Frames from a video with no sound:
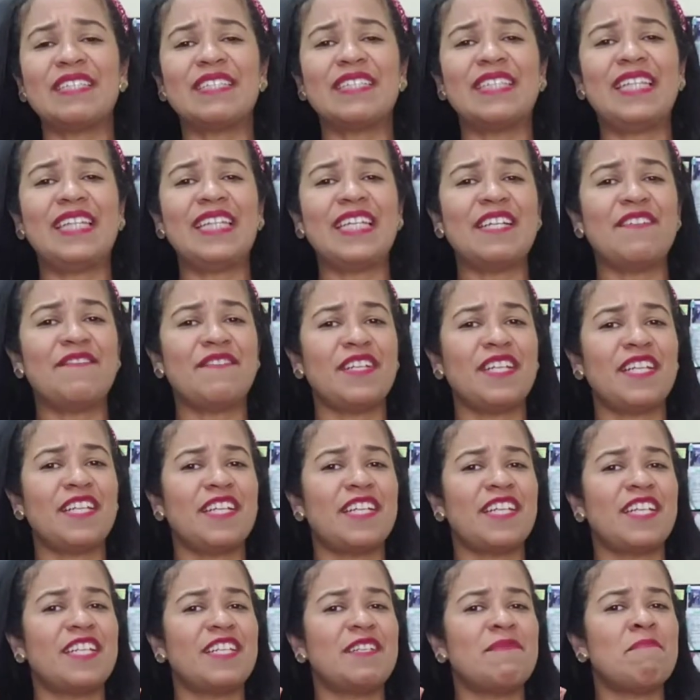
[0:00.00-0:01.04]

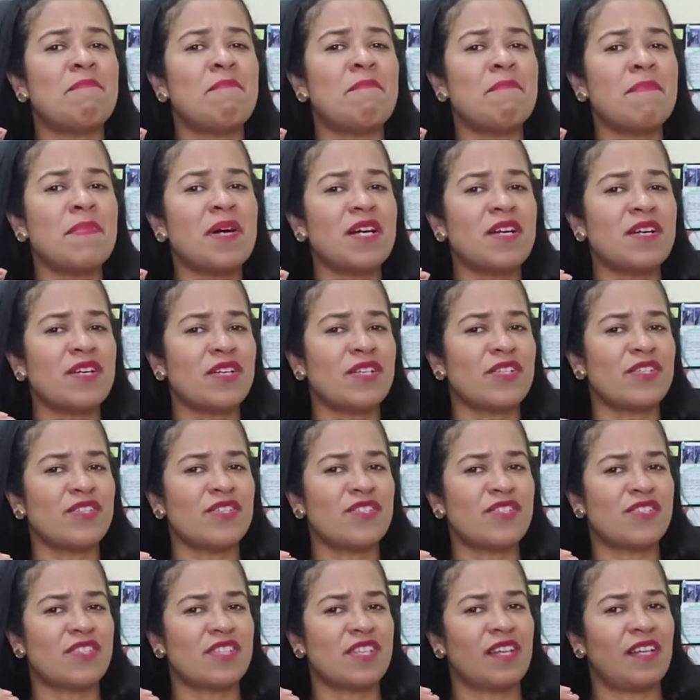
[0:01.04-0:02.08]
living an
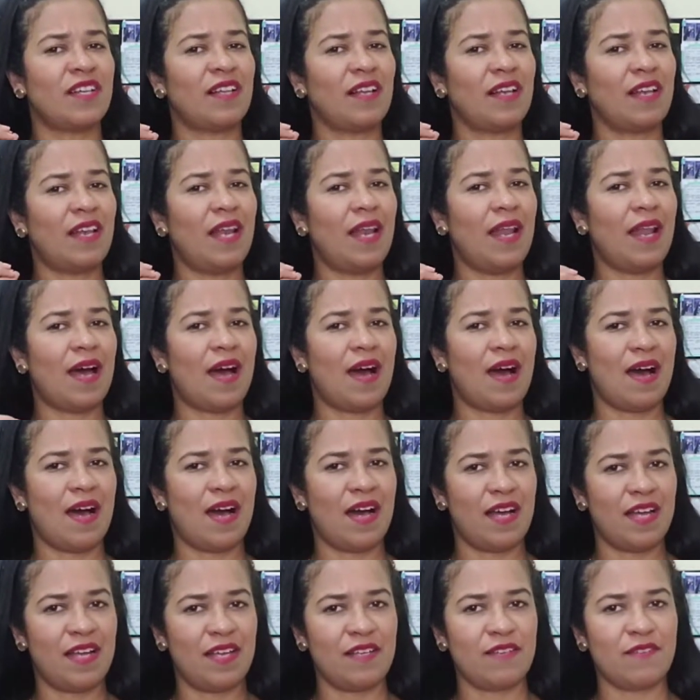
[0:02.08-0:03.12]
immersed
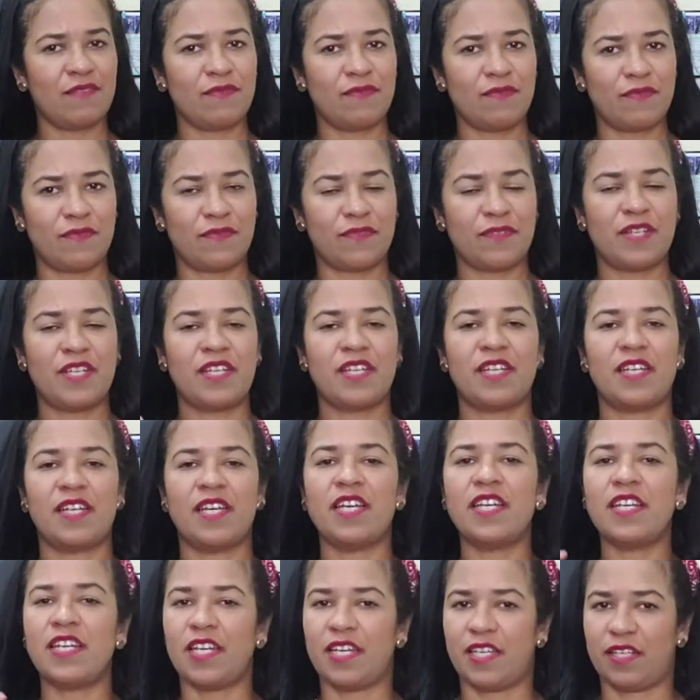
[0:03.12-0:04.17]
life
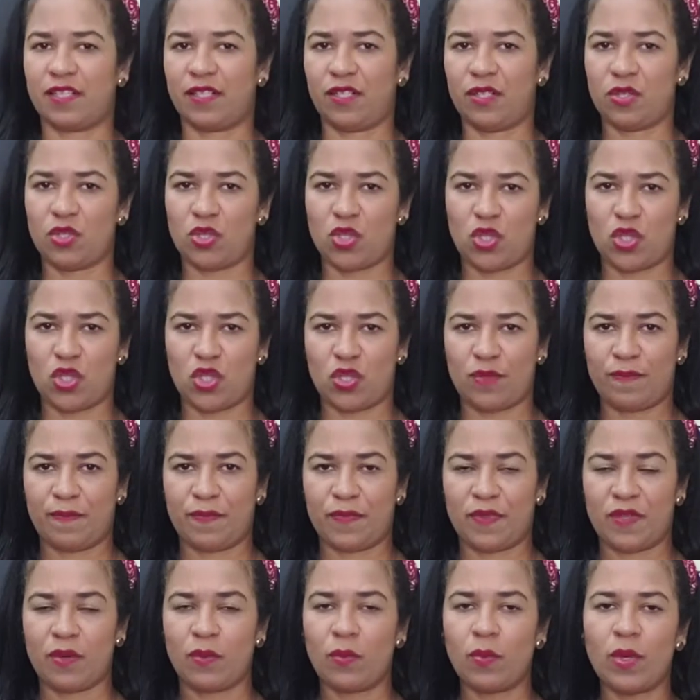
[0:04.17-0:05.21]
in English.
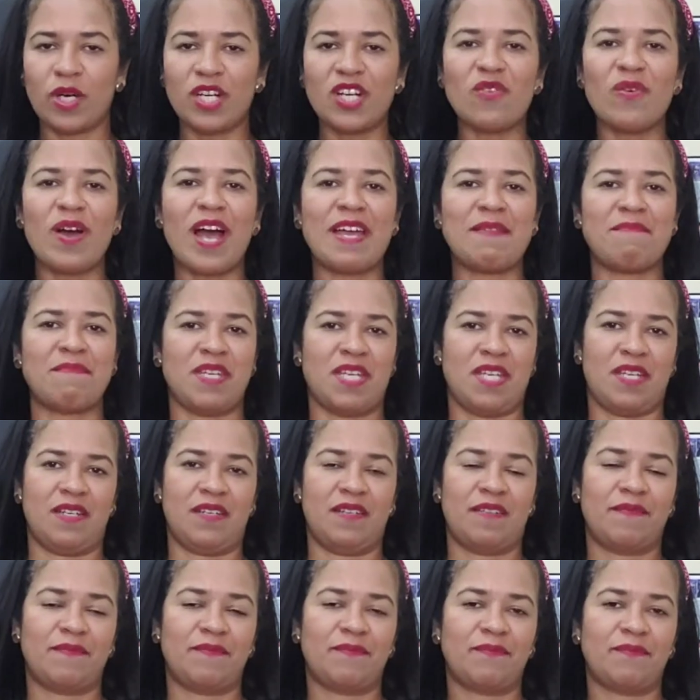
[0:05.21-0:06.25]
What do I mean?